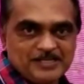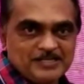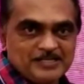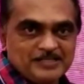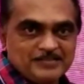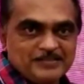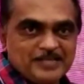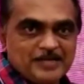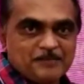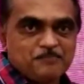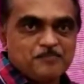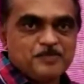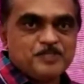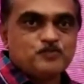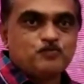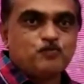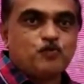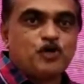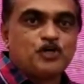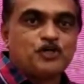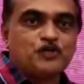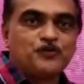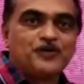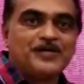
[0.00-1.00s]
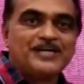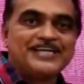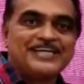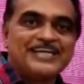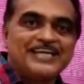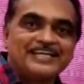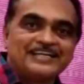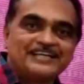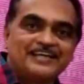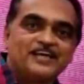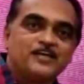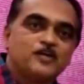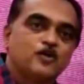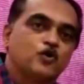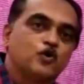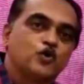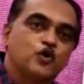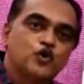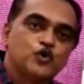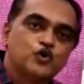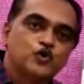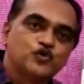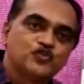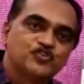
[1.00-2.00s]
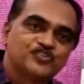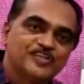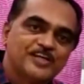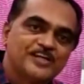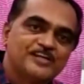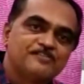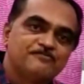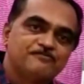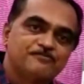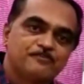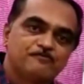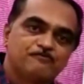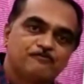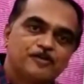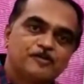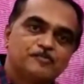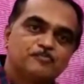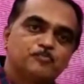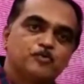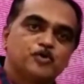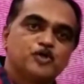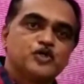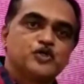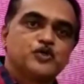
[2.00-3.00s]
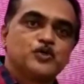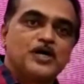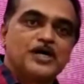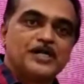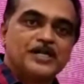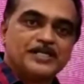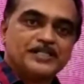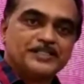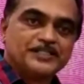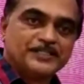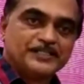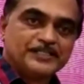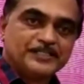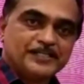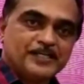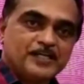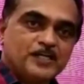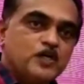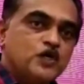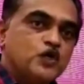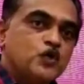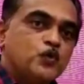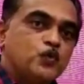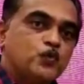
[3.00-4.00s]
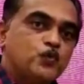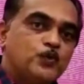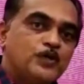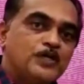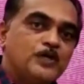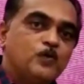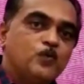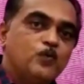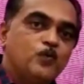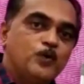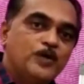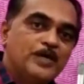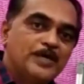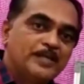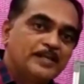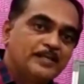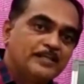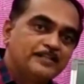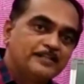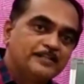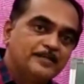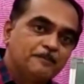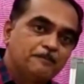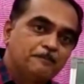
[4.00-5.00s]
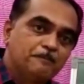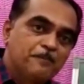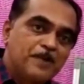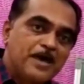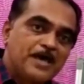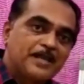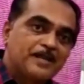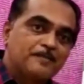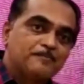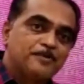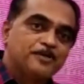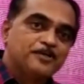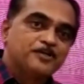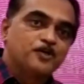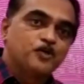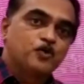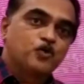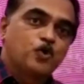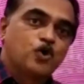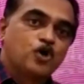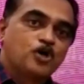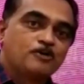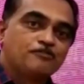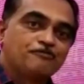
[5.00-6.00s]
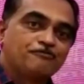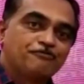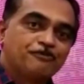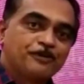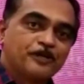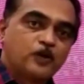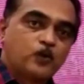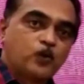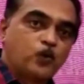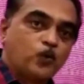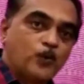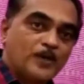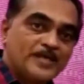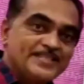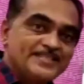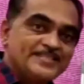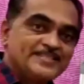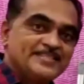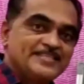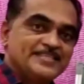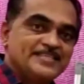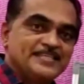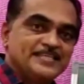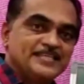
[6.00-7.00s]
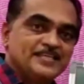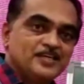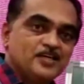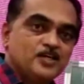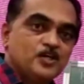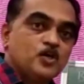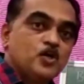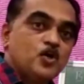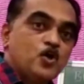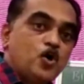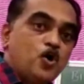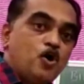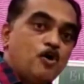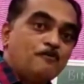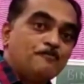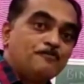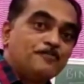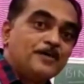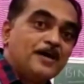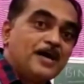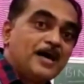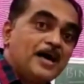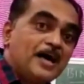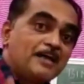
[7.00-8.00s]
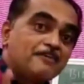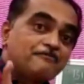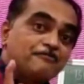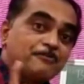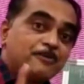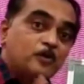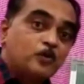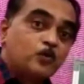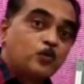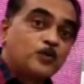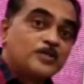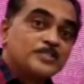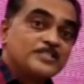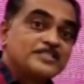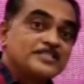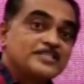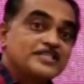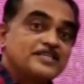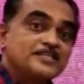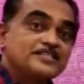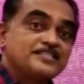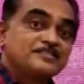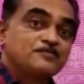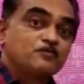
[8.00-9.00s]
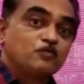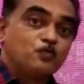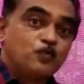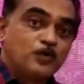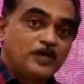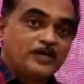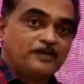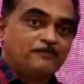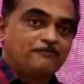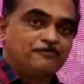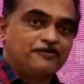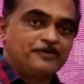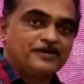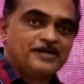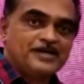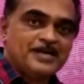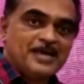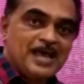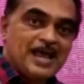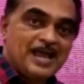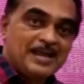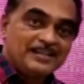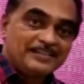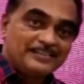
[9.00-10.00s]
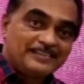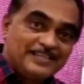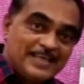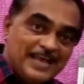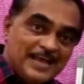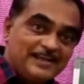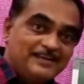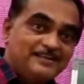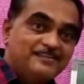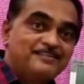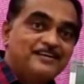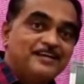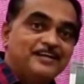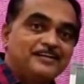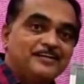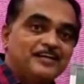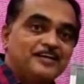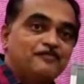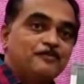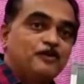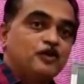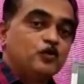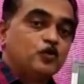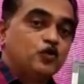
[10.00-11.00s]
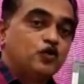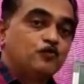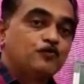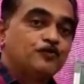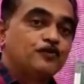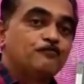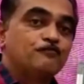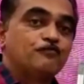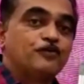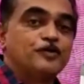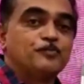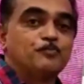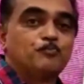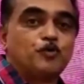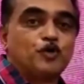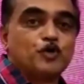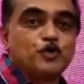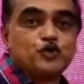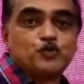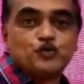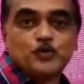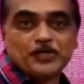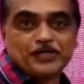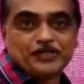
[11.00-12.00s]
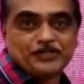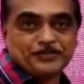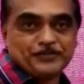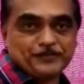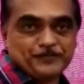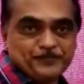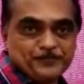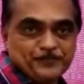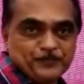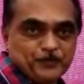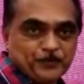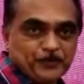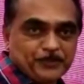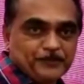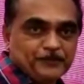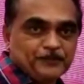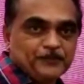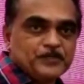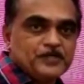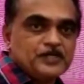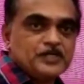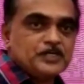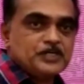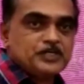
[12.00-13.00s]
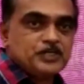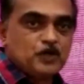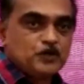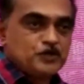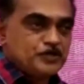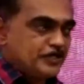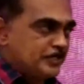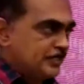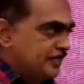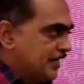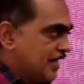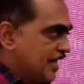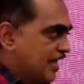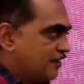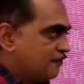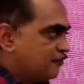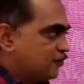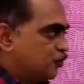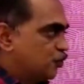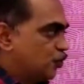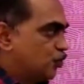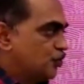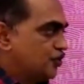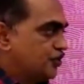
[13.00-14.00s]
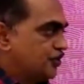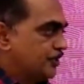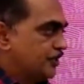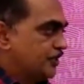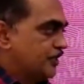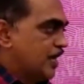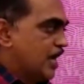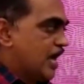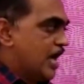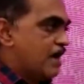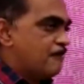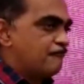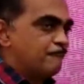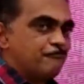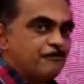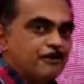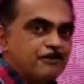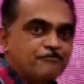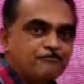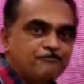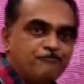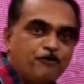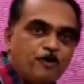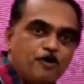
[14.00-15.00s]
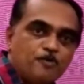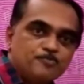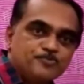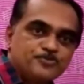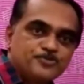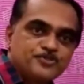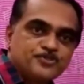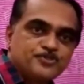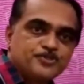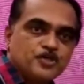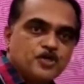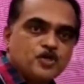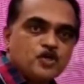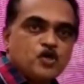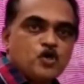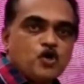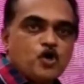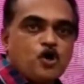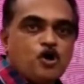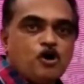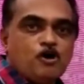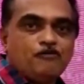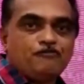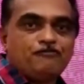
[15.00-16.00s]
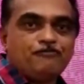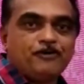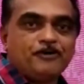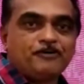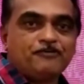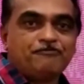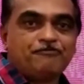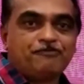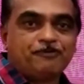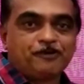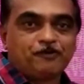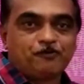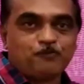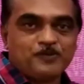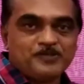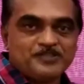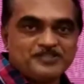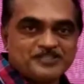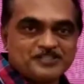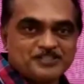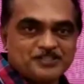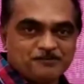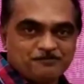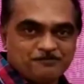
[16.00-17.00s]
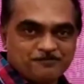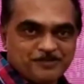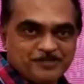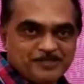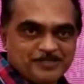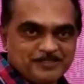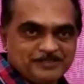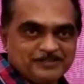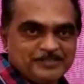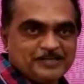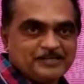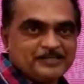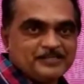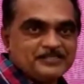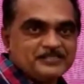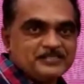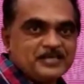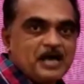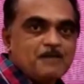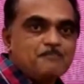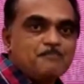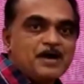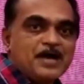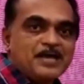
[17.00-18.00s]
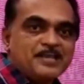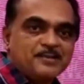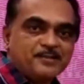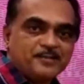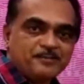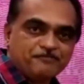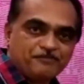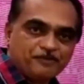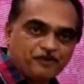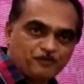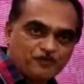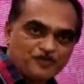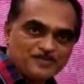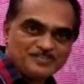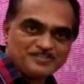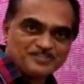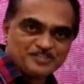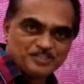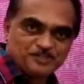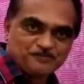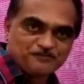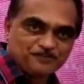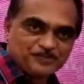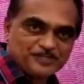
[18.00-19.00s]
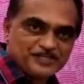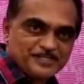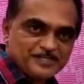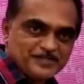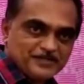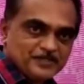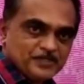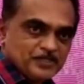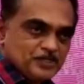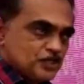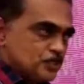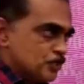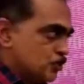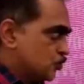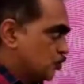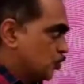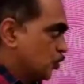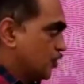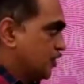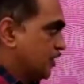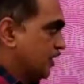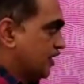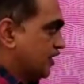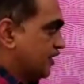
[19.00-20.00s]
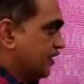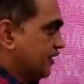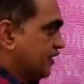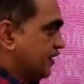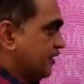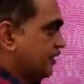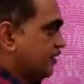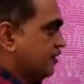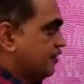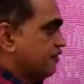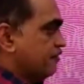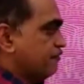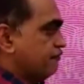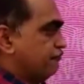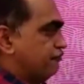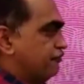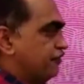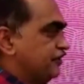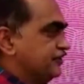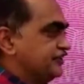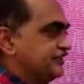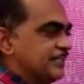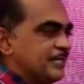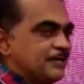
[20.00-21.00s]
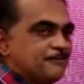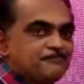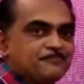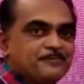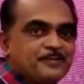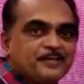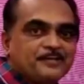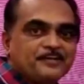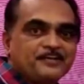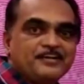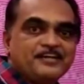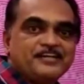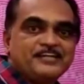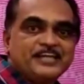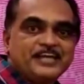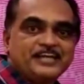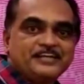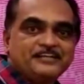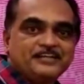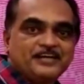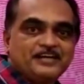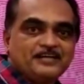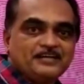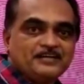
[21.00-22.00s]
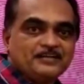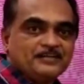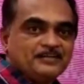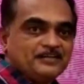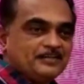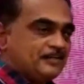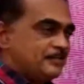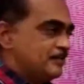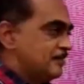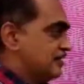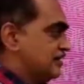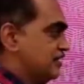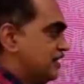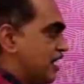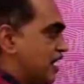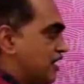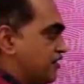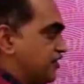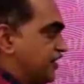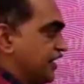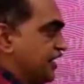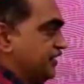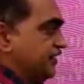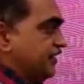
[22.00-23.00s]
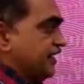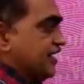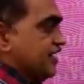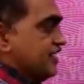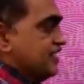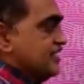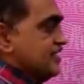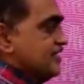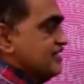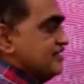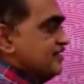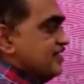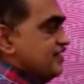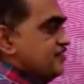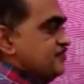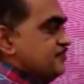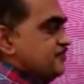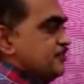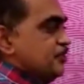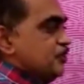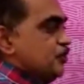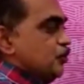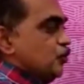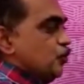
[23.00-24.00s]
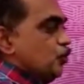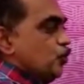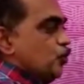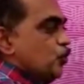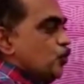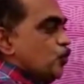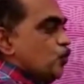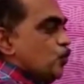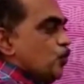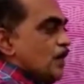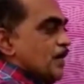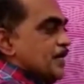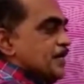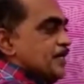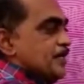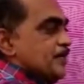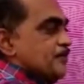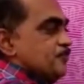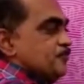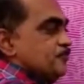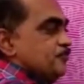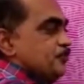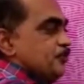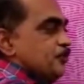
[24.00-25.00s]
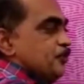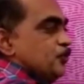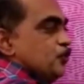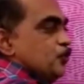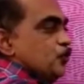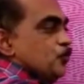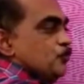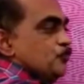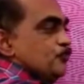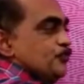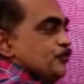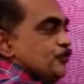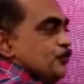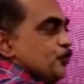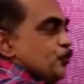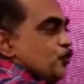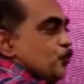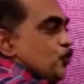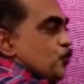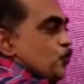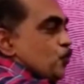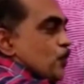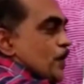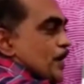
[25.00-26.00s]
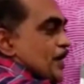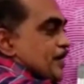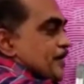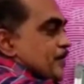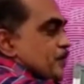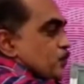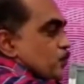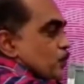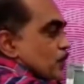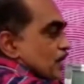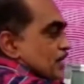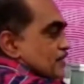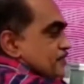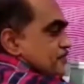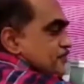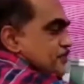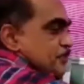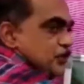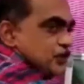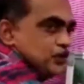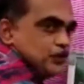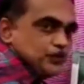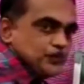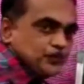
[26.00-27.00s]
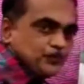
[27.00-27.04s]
That means whatever data you are going to send from one point to another will vary the parameter called frequency of the high frequency wave, and that data will go from one point to another. Okay. Now here I have shown the waveforms of frequency shift keying, that is a binary frequency shift keying. So here first I have taken a data. A data is 0, 1, 0, 0, 1, 1, 0.